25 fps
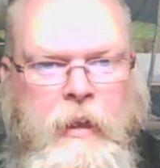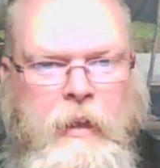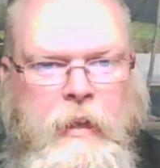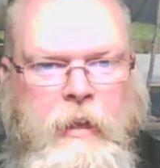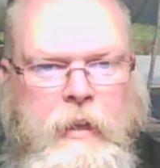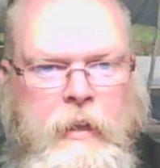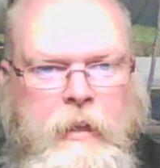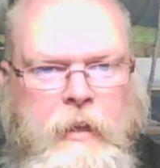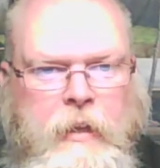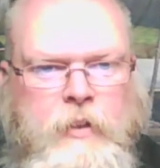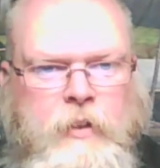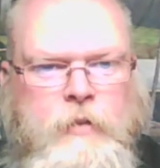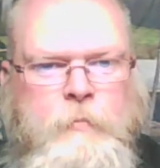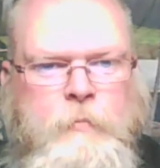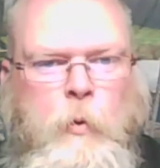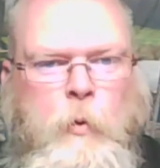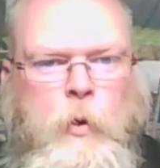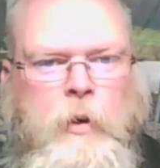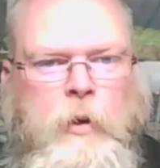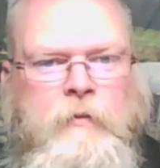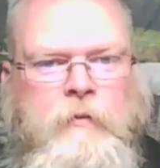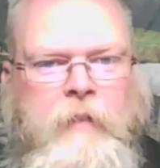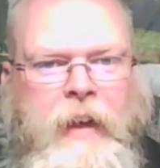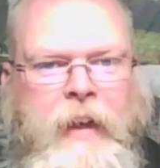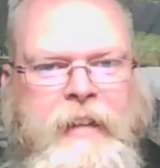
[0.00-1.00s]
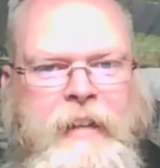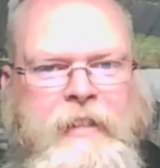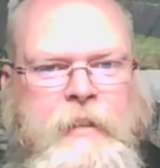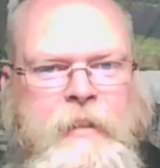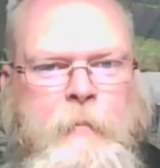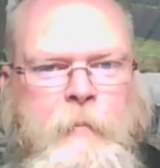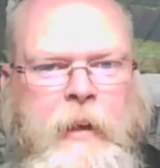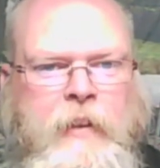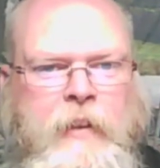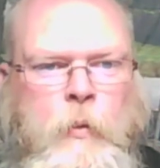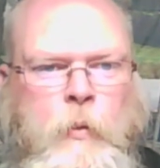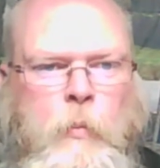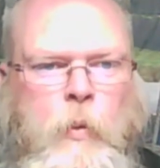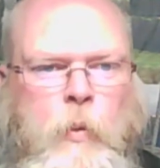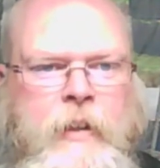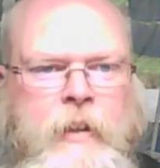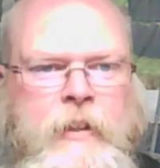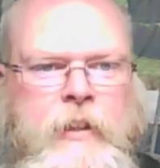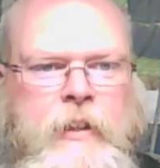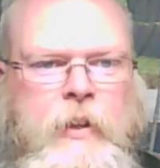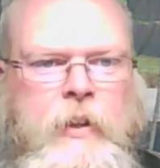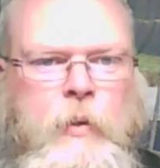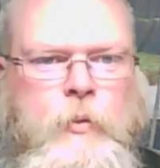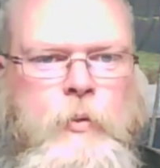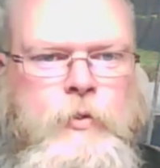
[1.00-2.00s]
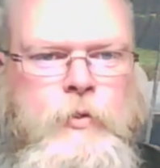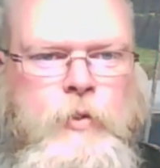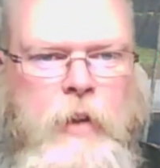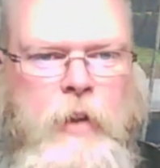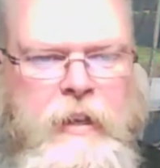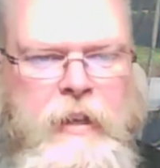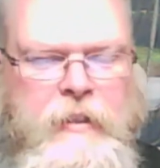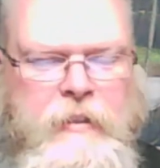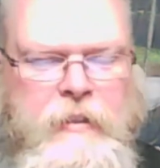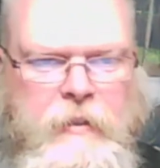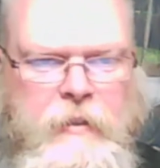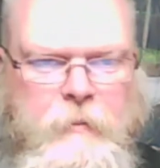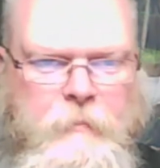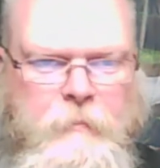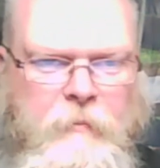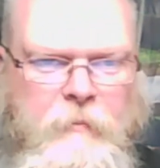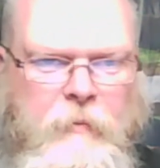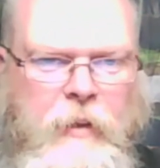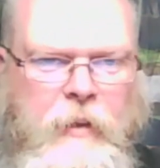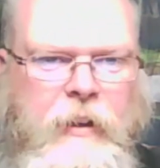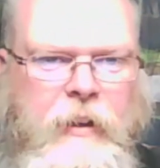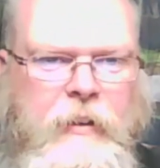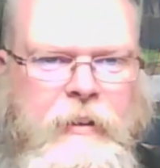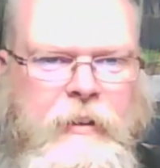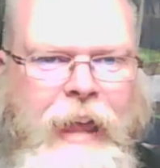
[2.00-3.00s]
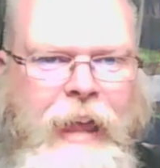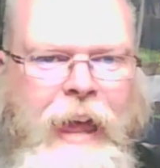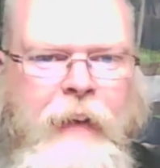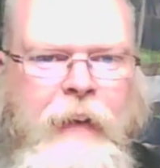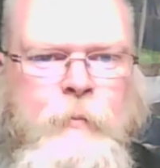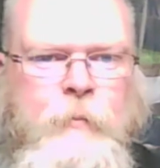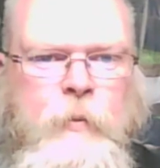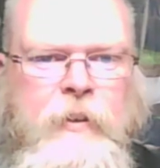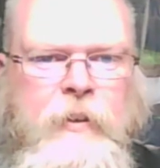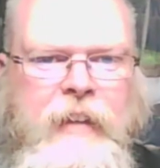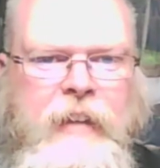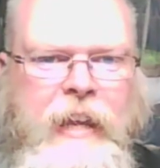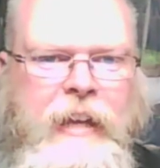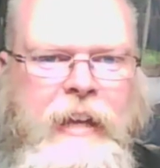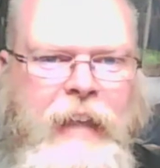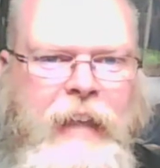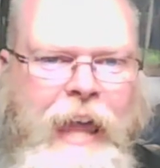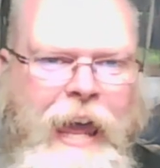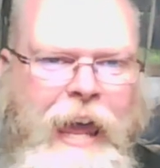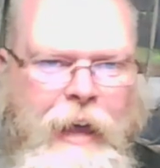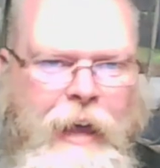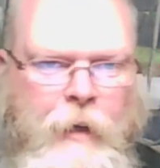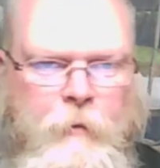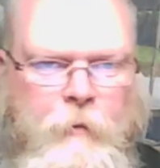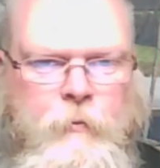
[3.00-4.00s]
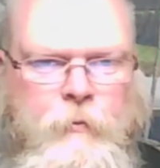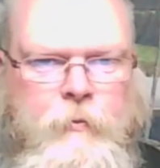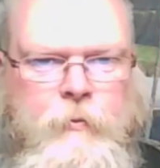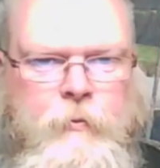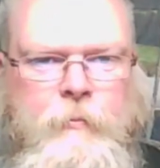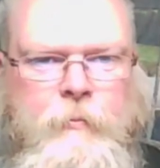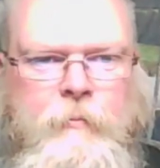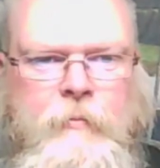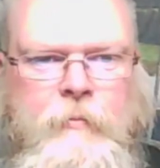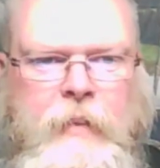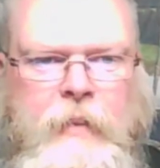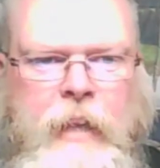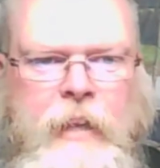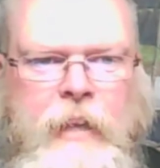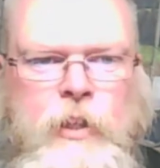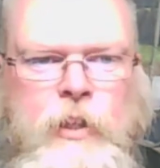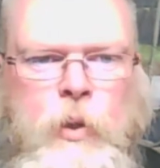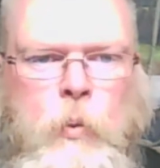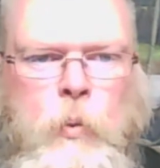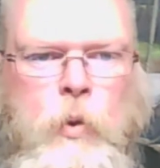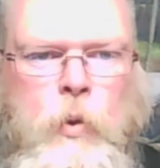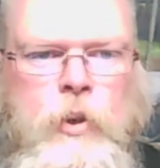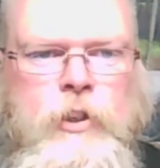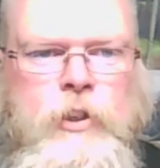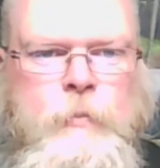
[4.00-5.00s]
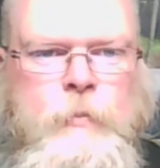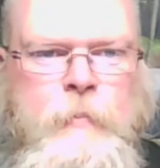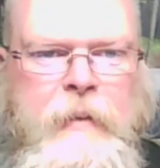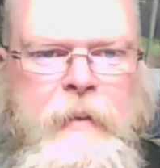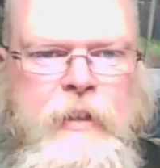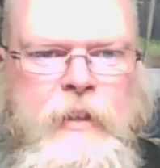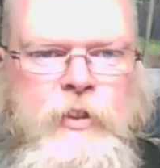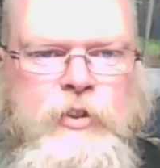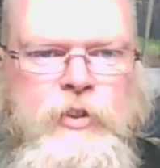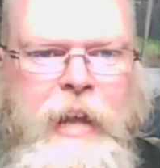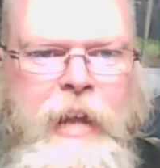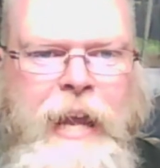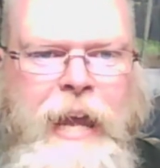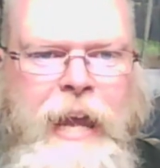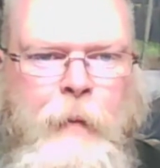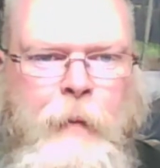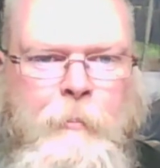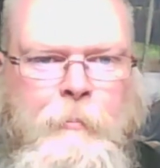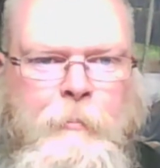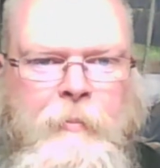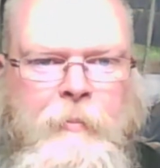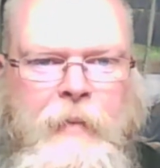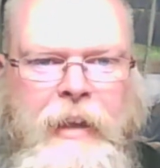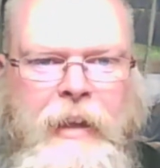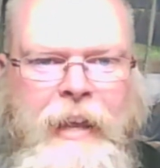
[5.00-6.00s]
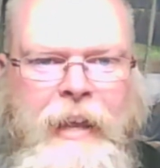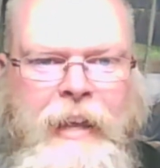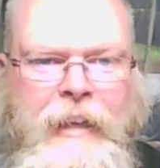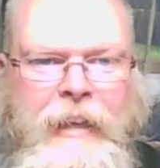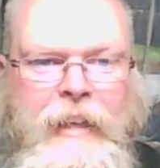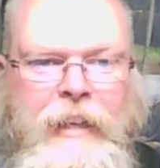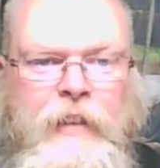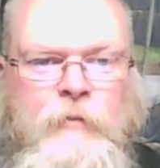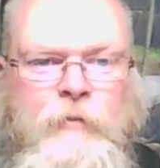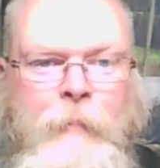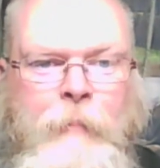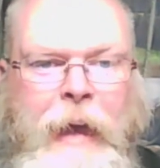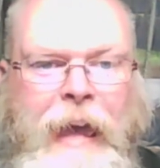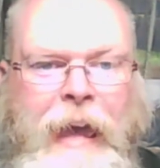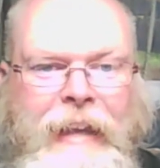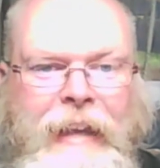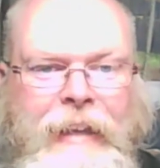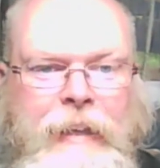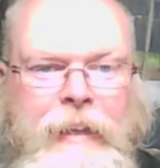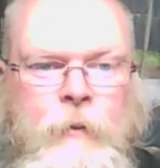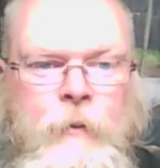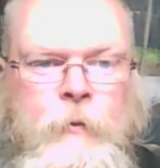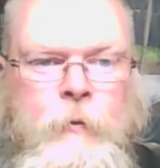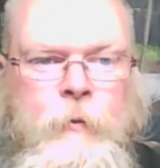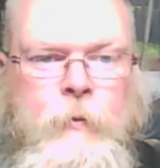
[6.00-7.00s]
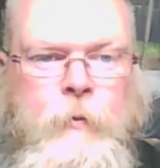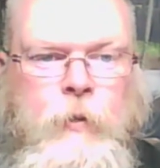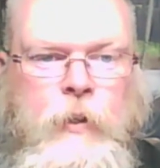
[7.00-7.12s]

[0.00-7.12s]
Here's more advice about the one you don't trust. Laugh when they laugh. Let your words be a sham and give back gift for